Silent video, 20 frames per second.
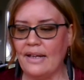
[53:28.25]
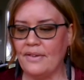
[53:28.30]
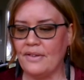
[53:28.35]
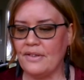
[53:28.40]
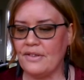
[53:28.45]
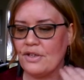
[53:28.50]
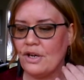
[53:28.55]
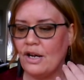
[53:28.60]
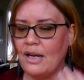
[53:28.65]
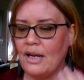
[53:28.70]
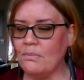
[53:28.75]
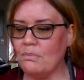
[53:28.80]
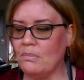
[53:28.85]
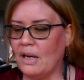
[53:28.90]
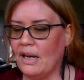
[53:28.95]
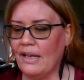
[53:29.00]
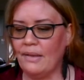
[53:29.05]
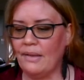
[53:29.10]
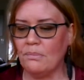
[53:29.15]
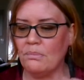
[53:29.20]
And at the
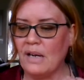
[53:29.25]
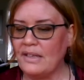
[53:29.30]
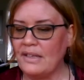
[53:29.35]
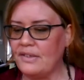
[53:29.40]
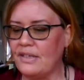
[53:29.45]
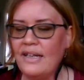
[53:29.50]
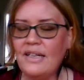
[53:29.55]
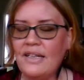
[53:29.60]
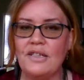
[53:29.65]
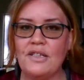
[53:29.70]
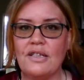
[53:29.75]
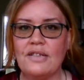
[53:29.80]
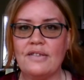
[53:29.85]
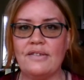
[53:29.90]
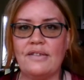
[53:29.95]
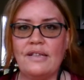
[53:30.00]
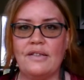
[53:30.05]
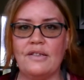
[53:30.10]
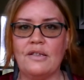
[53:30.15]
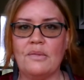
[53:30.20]
time, my
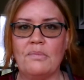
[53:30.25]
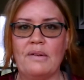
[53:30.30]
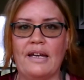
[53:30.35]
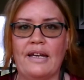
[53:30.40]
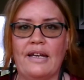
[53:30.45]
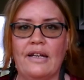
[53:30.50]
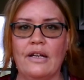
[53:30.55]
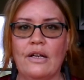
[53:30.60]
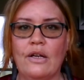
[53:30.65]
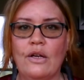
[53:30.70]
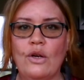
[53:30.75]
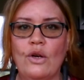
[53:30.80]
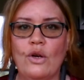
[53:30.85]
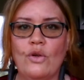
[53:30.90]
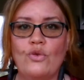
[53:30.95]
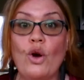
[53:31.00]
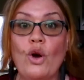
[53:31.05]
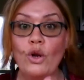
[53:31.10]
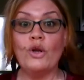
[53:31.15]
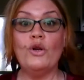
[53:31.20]
teacher said to me,
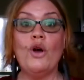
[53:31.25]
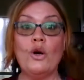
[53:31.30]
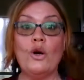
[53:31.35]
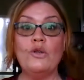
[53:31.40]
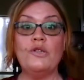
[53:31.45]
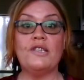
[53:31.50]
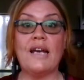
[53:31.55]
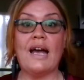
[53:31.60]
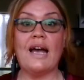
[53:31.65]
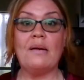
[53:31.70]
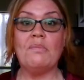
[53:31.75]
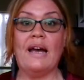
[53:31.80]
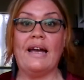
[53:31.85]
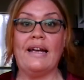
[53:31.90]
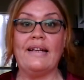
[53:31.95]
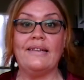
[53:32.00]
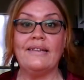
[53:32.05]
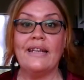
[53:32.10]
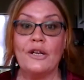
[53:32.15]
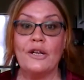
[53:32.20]
no,
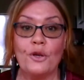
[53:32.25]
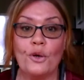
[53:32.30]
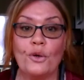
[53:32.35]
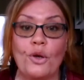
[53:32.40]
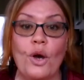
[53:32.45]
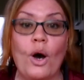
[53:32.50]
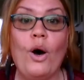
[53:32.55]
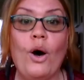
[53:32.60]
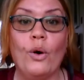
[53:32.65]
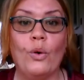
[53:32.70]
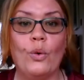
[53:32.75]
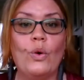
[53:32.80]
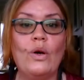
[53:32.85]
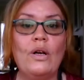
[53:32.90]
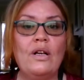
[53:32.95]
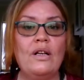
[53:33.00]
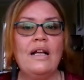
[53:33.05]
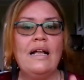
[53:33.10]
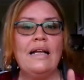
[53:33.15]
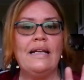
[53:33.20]
Charmaine, let her
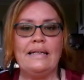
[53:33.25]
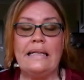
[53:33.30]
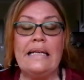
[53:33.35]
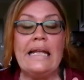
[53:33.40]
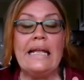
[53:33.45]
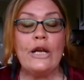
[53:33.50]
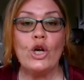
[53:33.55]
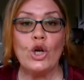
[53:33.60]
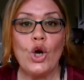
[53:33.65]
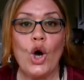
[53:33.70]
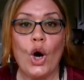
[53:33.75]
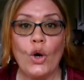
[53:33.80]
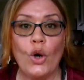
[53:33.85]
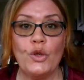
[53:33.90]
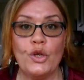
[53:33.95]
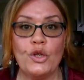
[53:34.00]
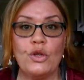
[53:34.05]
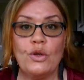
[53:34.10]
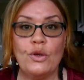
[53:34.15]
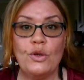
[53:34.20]
go. Let her
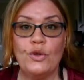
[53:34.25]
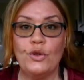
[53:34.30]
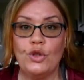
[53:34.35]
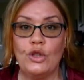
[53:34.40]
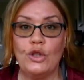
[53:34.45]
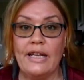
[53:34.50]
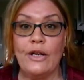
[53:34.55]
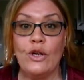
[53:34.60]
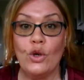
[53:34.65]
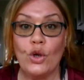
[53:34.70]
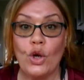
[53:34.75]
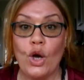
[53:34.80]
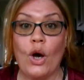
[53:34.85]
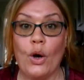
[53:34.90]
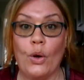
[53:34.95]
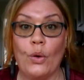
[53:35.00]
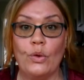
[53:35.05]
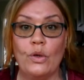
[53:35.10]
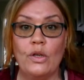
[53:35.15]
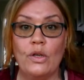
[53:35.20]

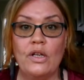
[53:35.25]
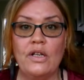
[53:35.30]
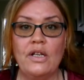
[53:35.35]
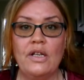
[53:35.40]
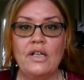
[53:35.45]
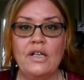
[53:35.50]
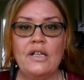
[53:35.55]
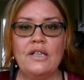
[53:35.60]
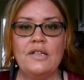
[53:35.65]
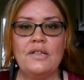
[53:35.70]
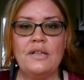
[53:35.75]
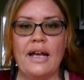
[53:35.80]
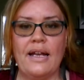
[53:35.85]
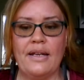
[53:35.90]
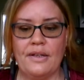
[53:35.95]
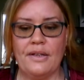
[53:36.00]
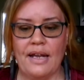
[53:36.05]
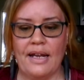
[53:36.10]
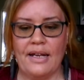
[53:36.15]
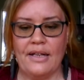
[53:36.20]
go.
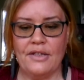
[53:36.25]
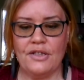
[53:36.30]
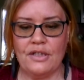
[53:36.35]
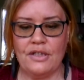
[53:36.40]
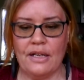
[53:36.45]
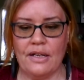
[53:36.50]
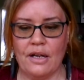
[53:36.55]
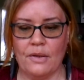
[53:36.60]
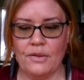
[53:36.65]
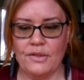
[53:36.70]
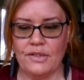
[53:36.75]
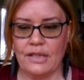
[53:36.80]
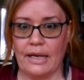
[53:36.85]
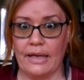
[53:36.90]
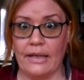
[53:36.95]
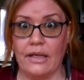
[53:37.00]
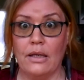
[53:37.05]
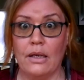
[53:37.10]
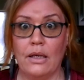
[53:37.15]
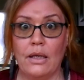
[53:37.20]
And I
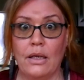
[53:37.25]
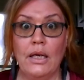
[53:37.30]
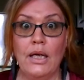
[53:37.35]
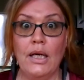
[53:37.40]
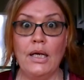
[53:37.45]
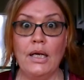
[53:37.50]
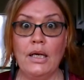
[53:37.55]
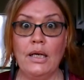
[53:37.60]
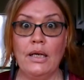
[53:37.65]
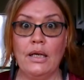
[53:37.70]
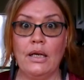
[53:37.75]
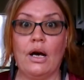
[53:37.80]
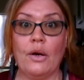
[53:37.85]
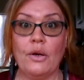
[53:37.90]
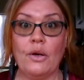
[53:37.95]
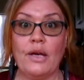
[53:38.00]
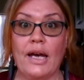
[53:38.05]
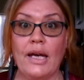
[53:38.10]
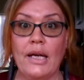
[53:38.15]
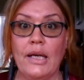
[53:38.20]
was like,
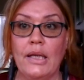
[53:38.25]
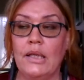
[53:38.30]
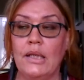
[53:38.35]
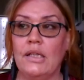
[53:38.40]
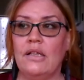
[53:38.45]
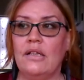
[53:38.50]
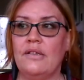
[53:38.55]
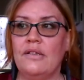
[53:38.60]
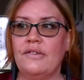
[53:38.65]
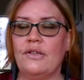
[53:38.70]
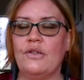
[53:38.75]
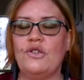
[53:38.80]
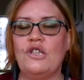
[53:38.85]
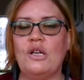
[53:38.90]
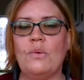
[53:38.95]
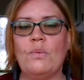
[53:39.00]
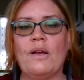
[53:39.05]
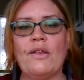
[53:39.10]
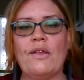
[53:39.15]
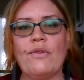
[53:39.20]
oh, okay.
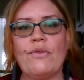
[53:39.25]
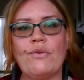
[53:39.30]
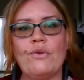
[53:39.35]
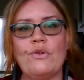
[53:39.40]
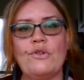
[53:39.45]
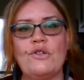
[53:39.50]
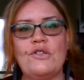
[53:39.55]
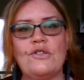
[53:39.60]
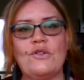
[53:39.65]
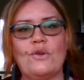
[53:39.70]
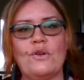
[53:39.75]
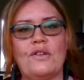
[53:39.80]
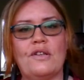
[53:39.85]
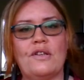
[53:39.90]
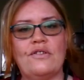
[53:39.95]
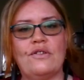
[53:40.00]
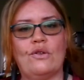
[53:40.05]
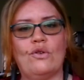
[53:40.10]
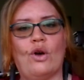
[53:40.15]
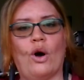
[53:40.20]
So she went through to
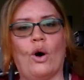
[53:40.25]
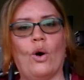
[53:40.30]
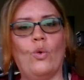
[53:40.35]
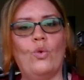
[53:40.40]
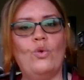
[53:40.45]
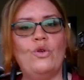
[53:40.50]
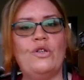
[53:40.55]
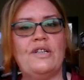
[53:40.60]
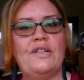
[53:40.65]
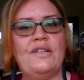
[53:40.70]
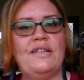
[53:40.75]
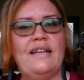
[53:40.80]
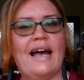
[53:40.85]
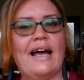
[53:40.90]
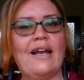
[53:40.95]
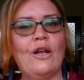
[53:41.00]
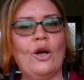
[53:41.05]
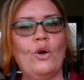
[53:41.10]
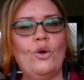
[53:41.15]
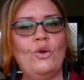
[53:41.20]
sort of this
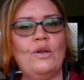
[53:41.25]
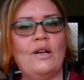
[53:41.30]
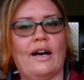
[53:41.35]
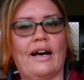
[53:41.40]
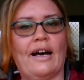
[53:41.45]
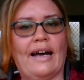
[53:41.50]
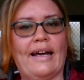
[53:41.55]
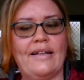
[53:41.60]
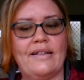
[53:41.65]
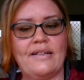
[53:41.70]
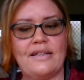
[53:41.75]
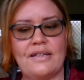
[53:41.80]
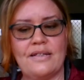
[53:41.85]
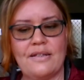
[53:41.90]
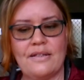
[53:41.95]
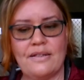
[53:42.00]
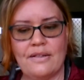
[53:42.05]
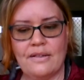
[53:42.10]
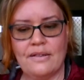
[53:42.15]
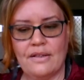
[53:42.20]
golden yellow
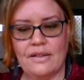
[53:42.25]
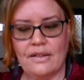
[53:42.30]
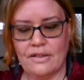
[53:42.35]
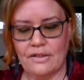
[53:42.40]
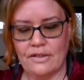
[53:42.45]
light,